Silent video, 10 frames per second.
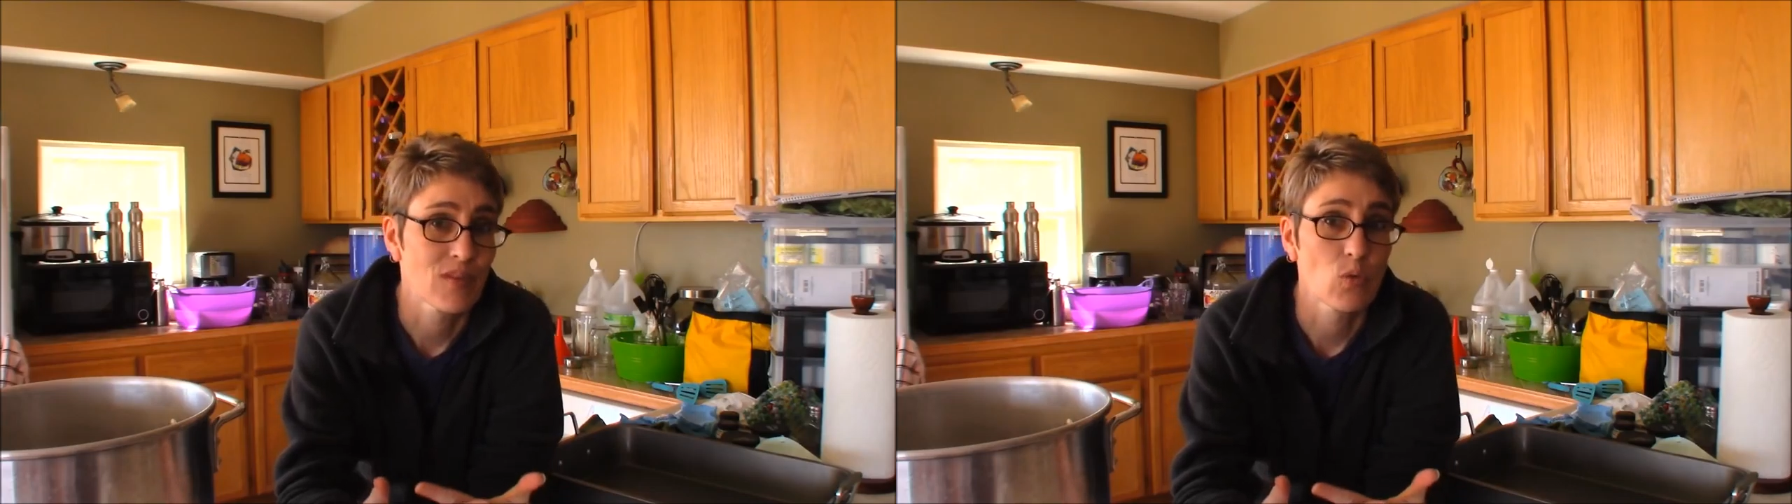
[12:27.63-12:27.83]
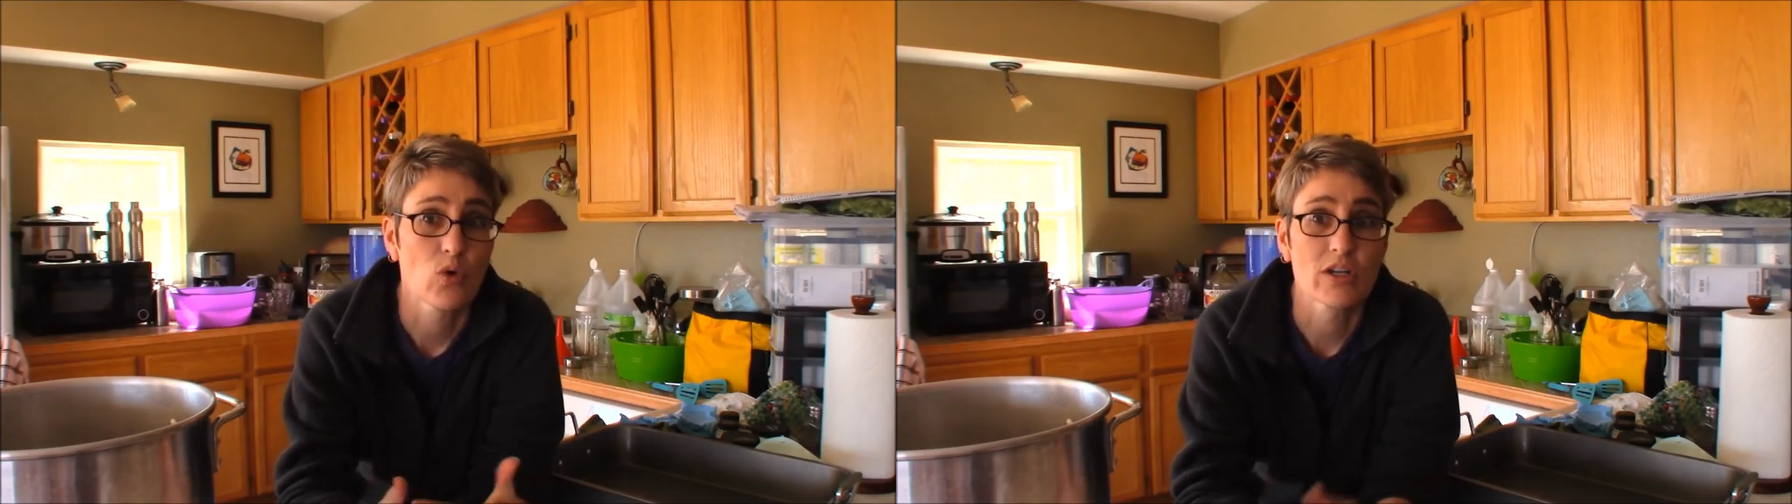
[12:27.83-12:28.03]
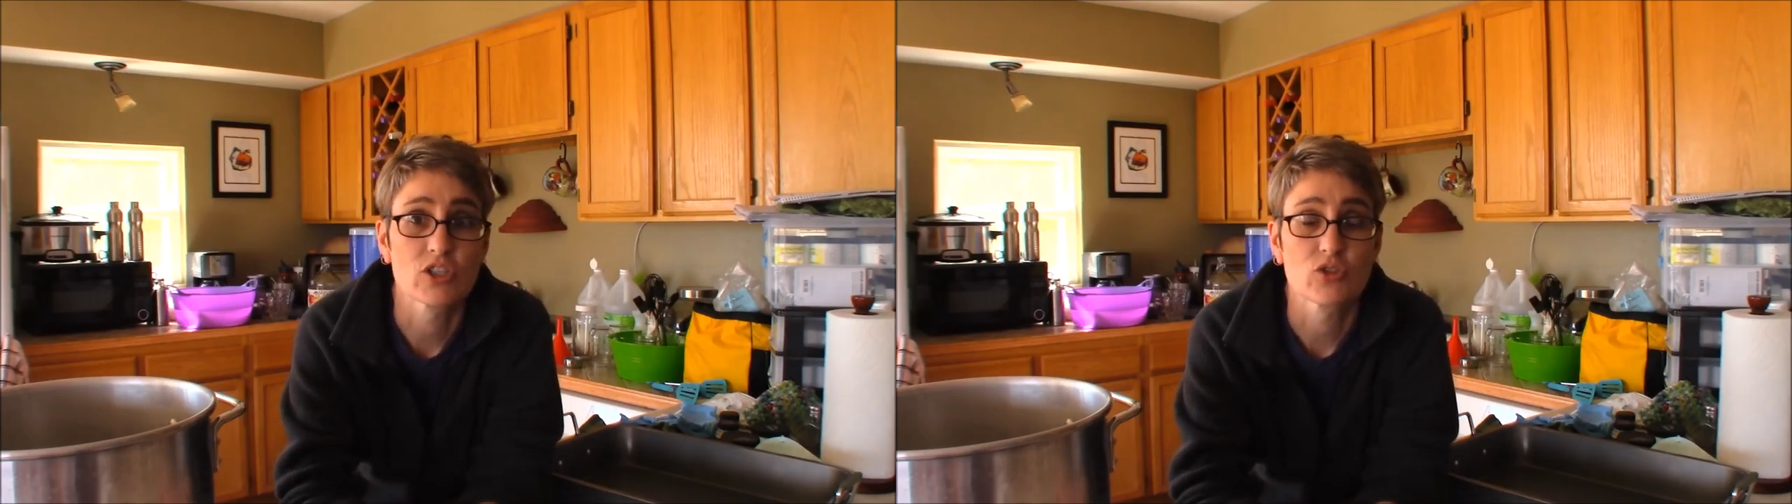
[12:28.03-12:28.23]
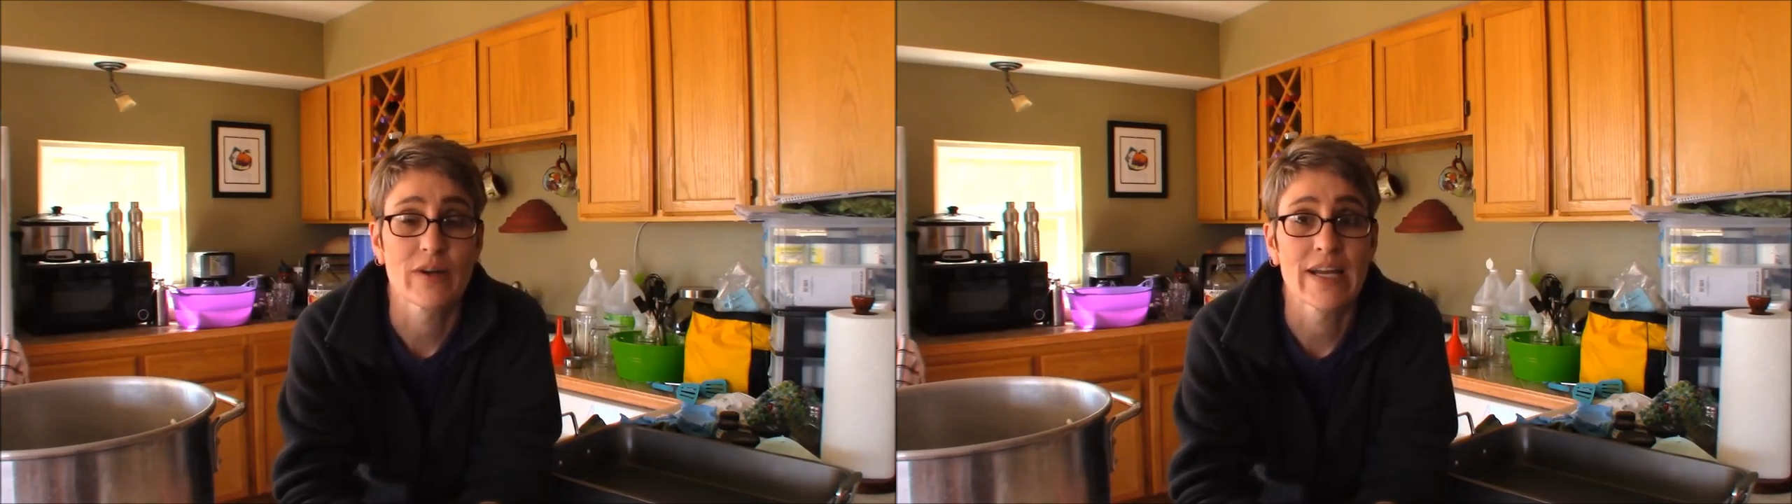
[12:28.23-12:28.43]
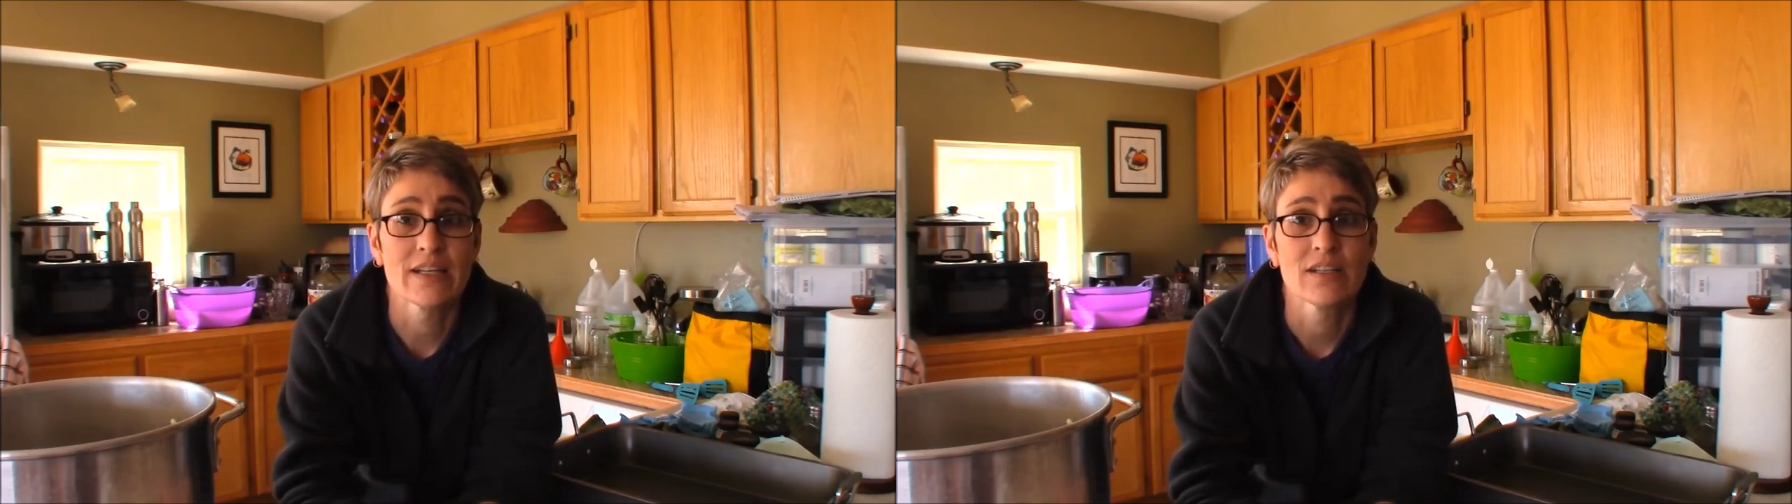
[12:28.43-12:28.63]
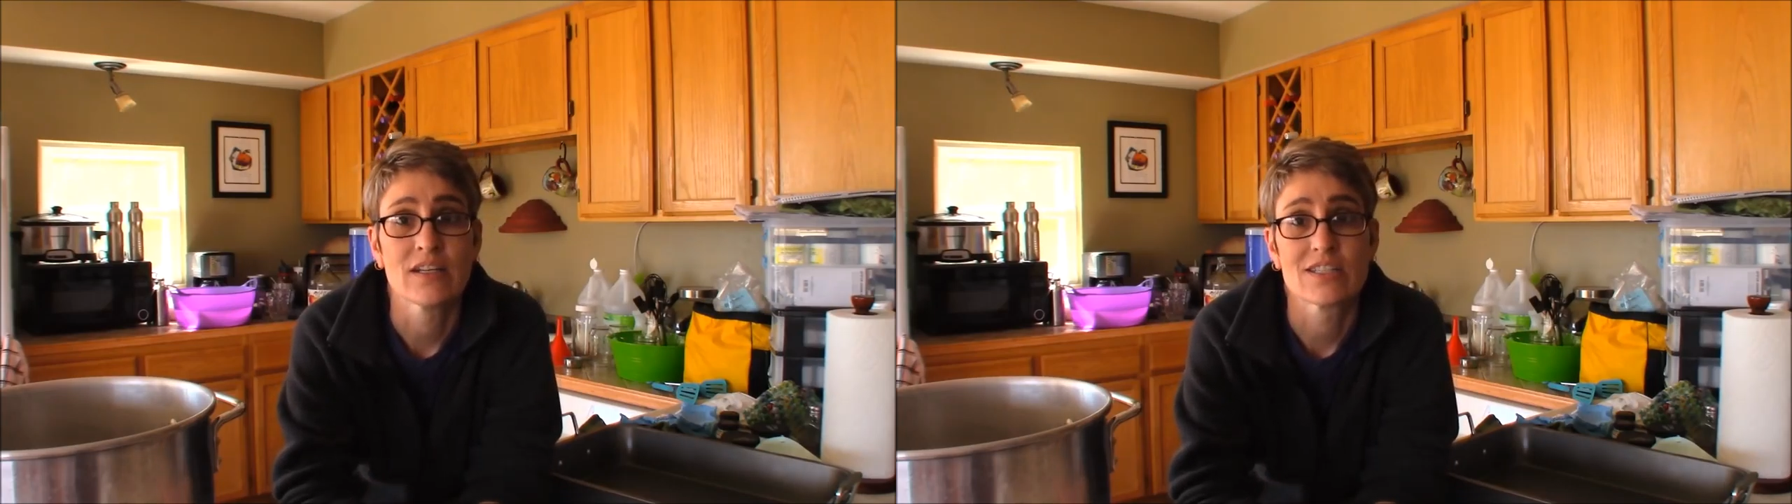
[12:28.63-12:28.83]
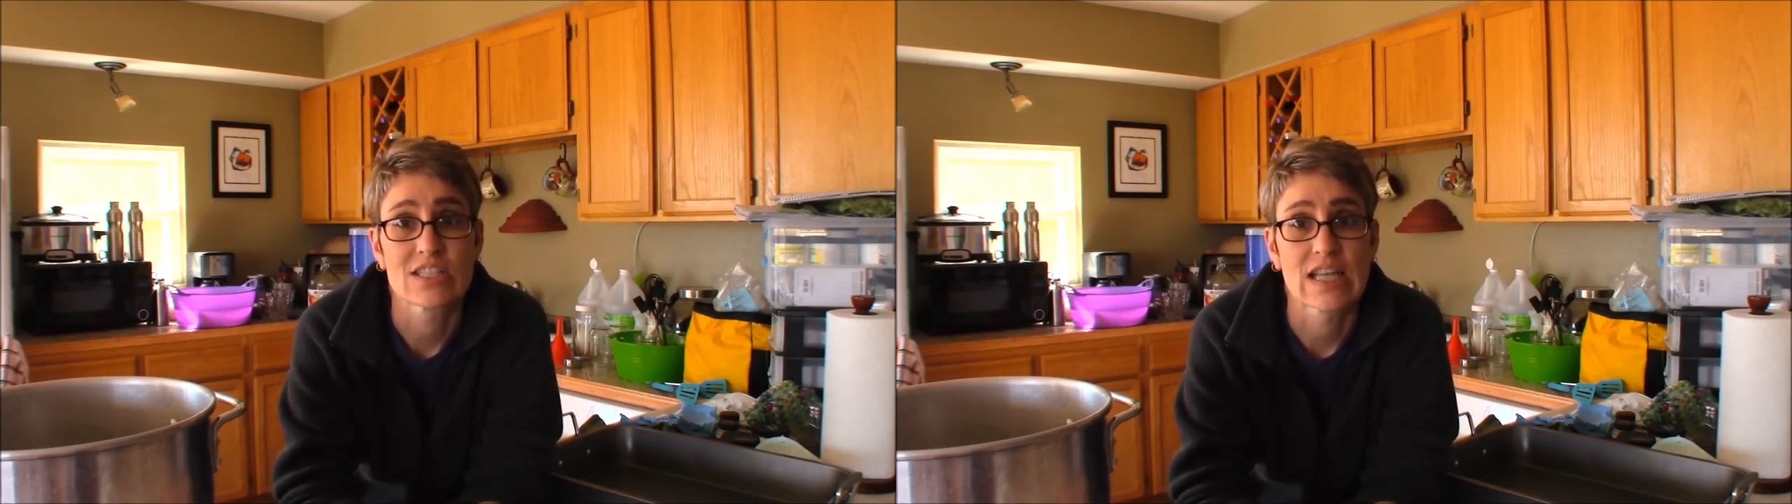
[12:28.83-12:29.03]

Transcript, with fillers: Works great. It's a